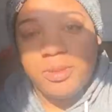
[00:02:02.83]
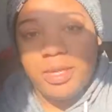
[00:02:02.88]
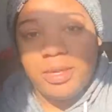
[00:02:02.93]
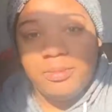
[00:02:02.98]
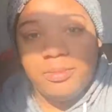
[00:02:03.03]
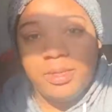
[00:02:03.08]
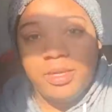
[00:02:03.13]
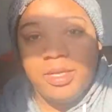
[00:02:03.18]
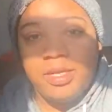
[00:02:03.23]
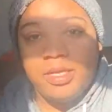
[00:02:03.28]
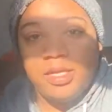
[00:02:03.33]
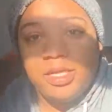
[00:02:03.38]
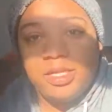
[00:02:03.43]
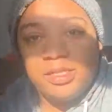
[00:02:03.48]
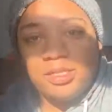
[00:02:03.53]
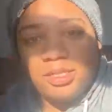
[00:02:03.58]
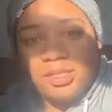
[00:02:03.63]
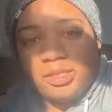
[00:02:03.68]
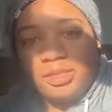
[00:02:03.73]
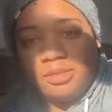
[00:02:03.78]
baby,
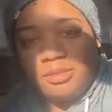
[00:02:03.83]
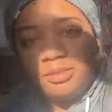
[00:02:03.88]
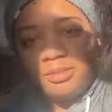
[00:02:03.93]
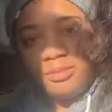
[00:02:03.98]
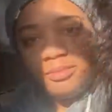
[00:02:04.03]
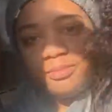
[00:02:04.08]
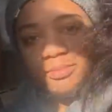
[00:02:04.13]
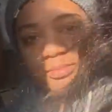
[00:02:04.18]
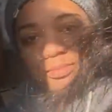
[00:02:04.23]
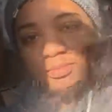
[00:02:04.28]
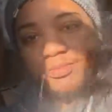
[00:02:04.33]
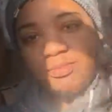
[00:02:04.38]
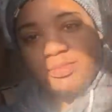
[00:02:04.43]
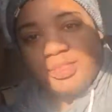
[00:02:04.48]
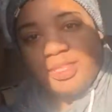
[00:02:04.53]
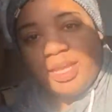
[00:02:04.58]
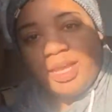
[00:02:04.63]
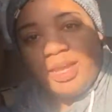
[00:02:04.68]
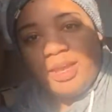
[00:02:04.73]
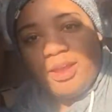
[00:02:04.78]
listen,
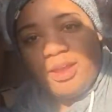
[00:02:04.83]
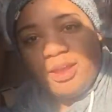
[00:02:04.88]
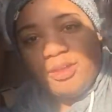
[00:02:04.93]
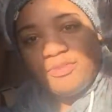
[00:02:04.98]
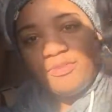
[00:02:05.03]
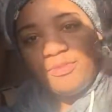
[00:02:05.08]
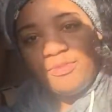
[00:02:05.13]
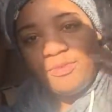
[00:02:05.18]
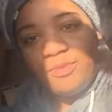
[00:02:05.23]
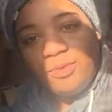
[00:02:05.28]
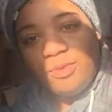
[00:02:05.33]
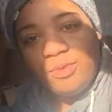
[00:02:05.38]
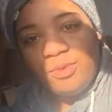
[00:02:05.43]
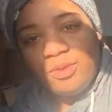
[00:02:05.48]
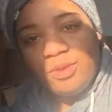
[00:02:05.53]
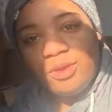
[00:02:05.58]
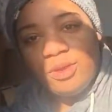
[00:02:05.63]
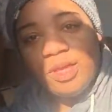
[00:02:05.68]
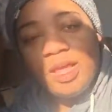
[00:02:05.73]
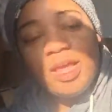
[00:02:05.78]
they are
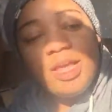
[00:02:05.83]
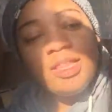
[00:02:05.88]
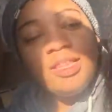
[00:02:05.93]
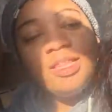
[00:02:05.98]
full.